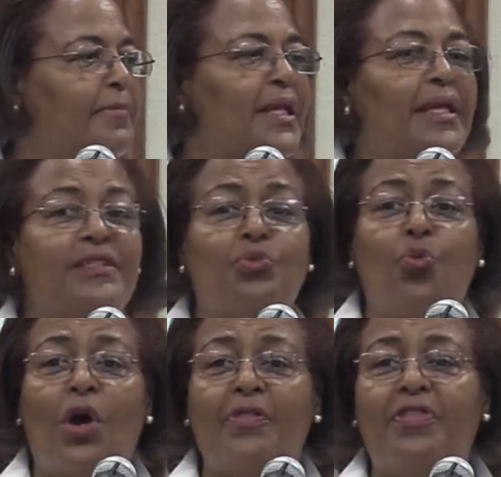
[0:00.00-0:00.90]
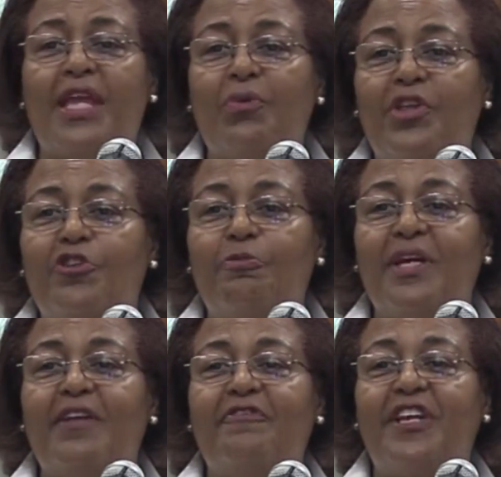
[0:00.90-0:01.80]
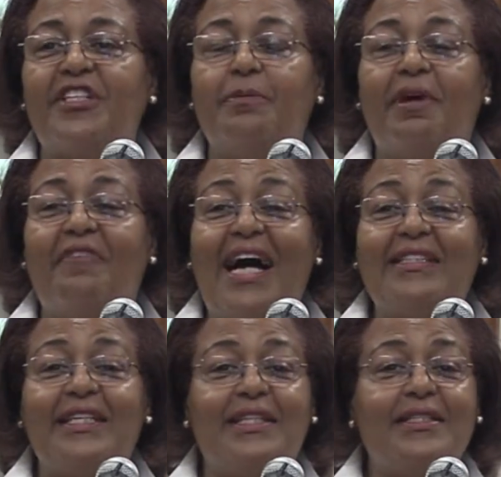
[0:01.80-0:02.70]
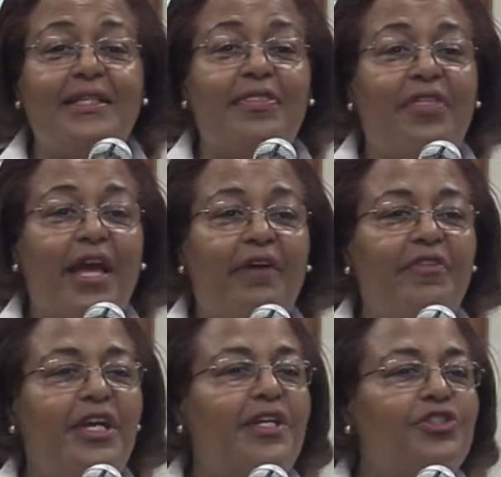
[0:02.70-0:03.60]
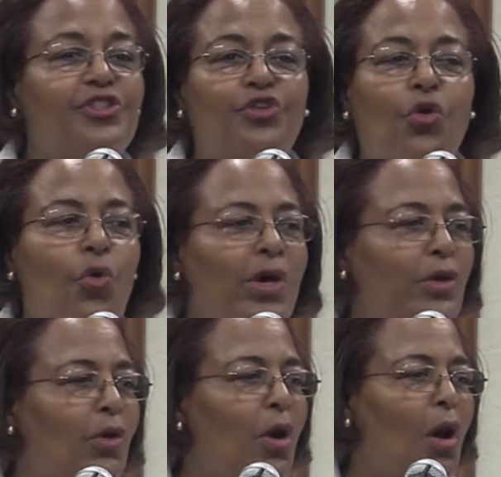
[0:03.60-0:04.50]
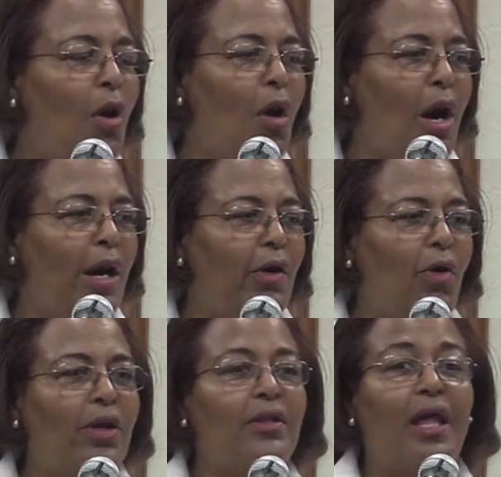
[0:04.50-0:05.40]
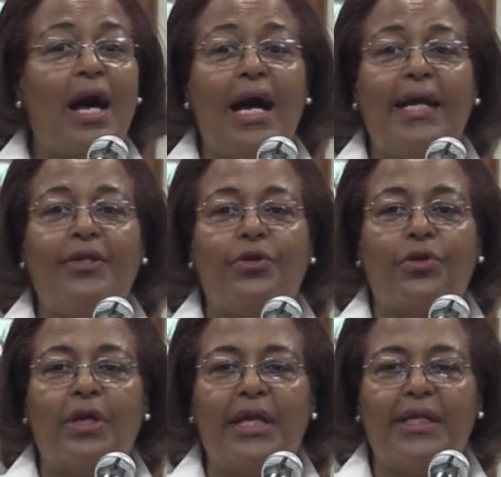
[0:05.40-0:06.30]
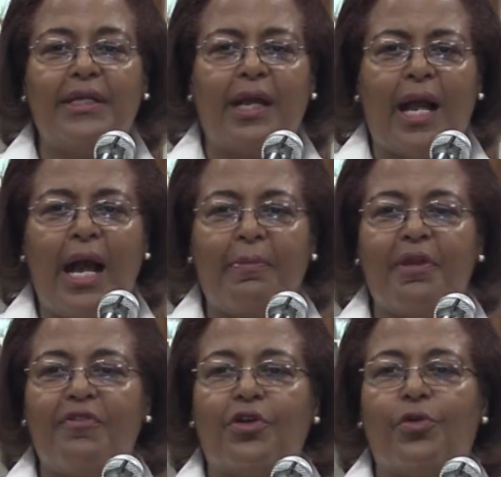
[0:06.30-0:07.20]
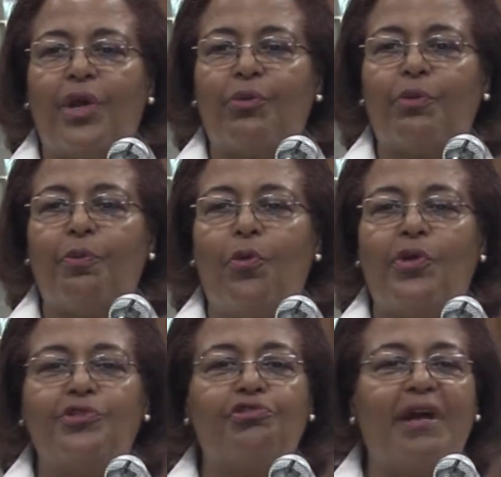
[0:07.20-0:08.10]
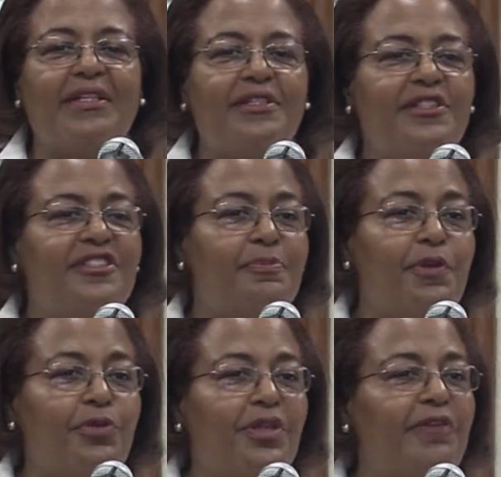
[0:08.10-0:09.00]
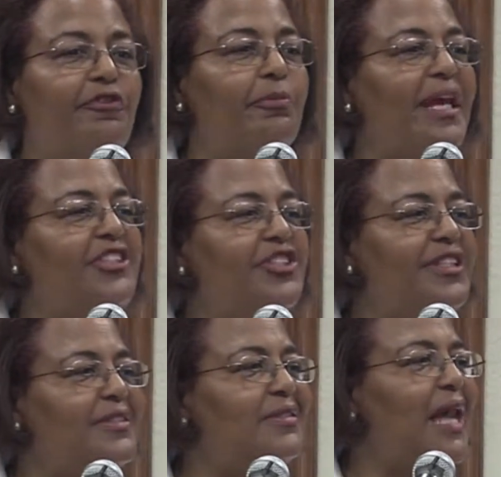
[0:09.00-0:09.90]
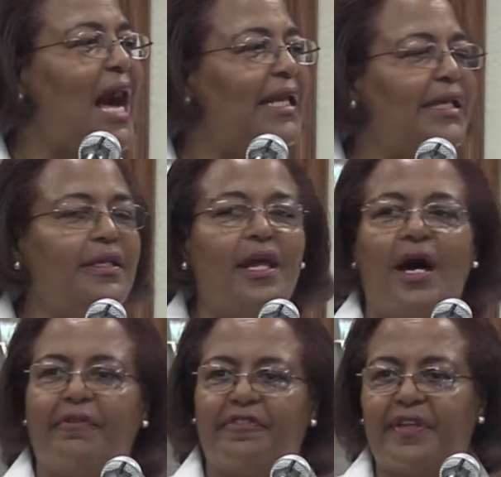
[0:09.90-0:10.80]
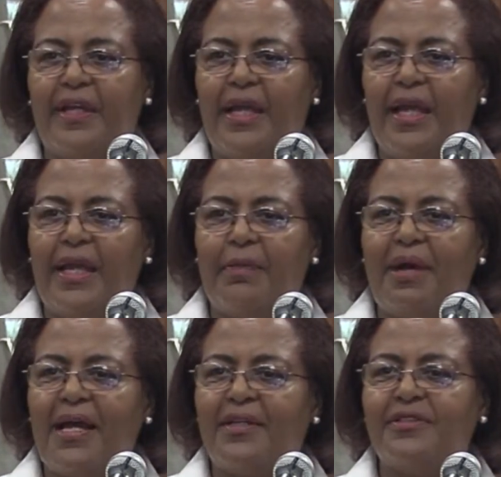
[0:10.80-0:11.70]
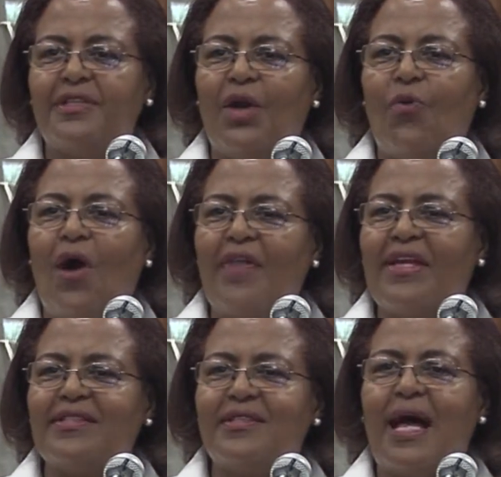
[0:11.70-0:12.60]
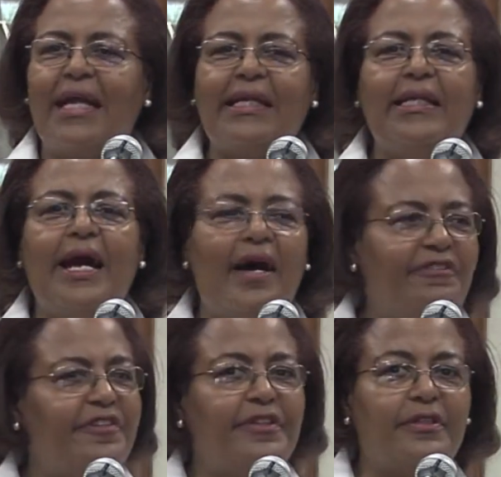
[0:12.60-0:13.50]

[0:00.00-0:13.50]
Because one thing when you've been a victim of identity theft, just going online or getting a copy of your credit report and trying to dispute the information is not enough. Anybody understand why that's not enough?